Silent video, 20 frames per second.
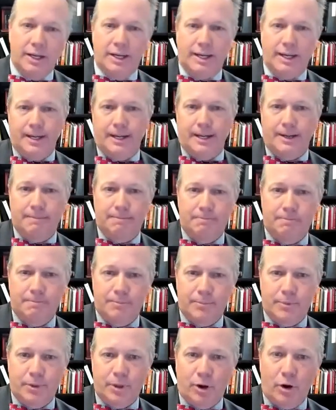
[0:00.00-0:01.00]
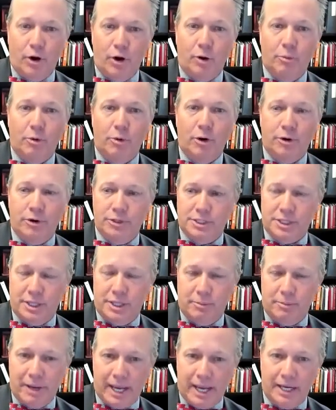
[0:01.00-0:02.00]
the homeowners and
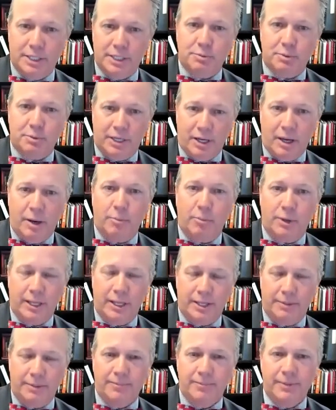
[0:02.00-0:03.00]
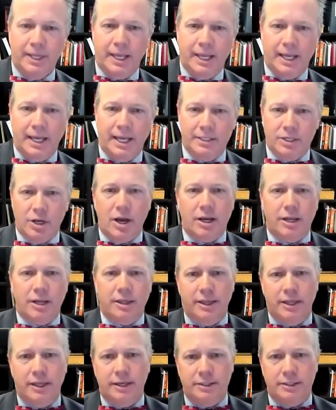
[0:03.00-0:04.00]
the management company, and
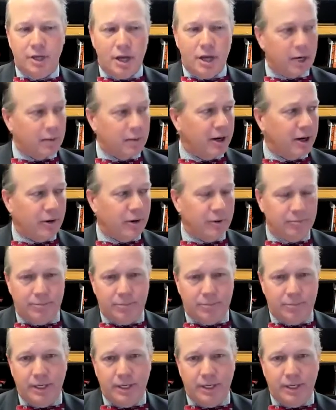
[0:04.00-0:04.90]
talk about